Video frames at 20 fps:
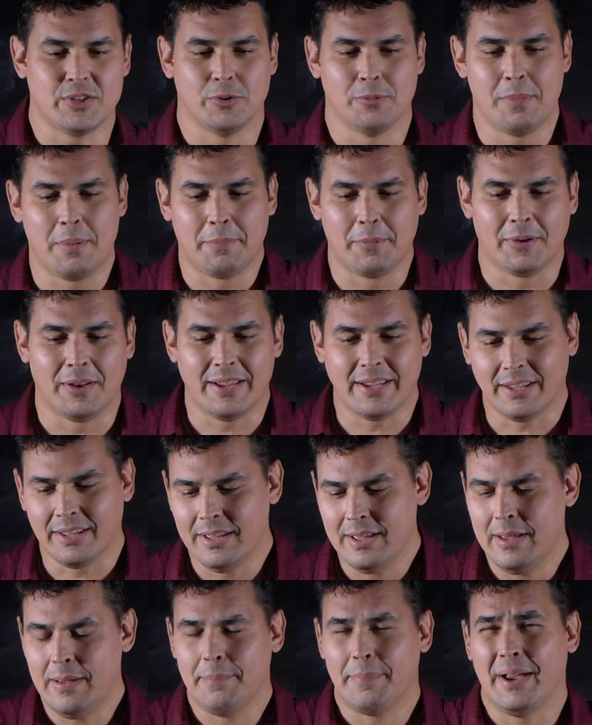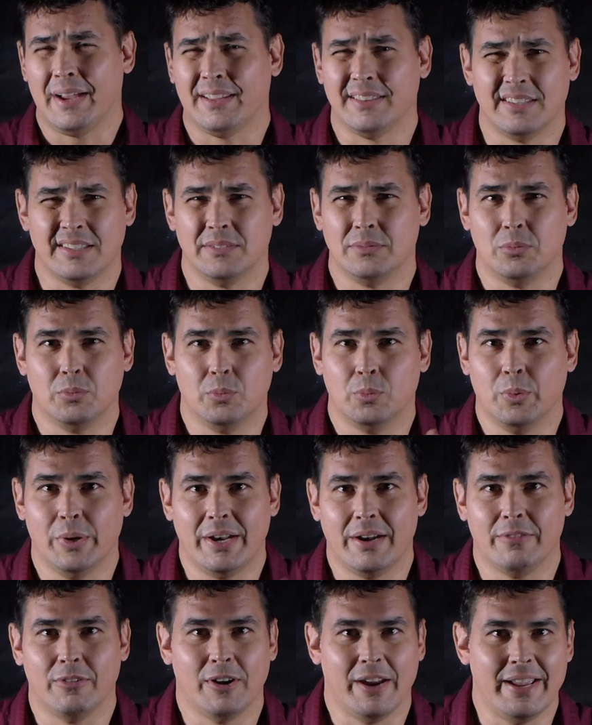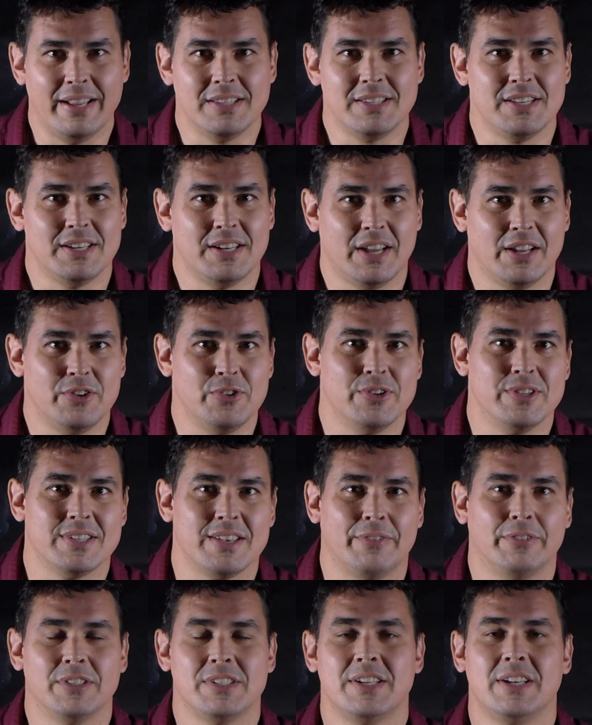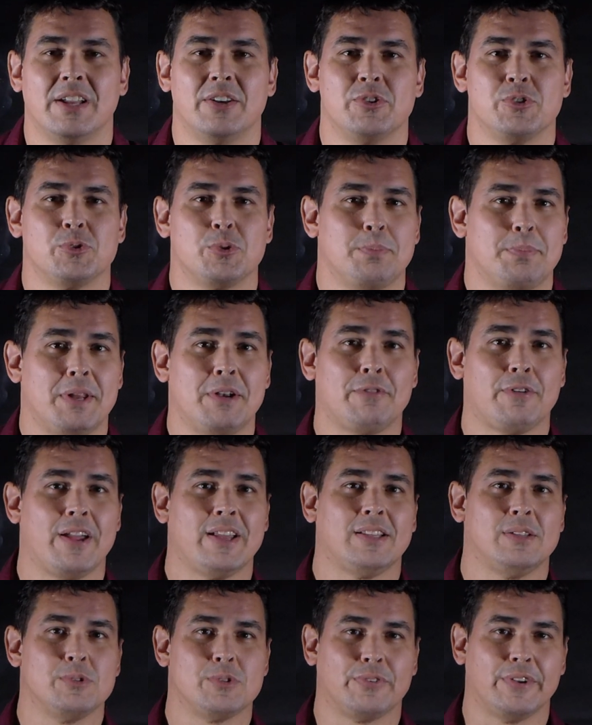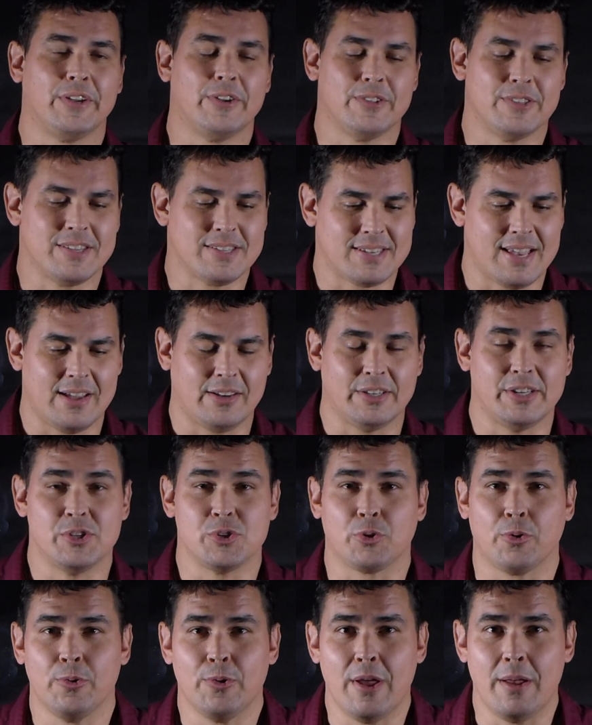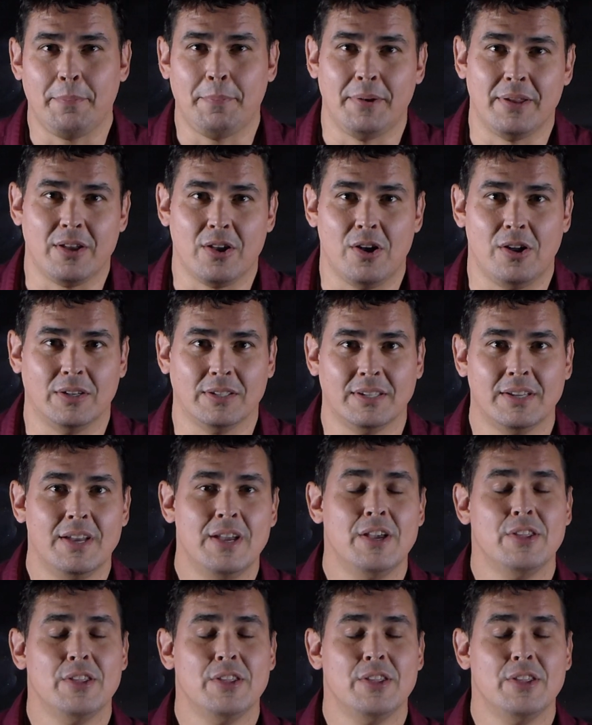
So remember, like back in the whenever 1800s, 1700s, when Ben Franklin was figuring this out and he screwed up and he called